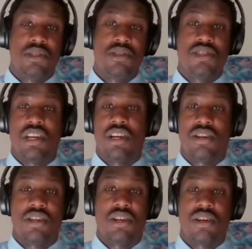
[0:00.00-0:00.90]
to share
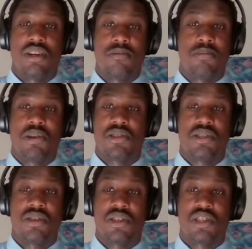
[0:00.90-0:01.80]
your
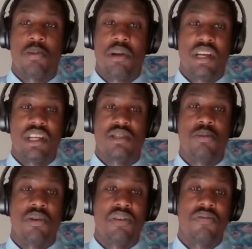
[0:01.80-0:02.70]
personal experience
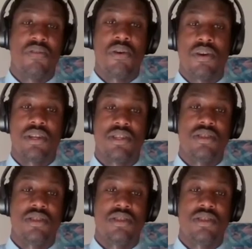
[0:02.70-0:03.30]
moving forward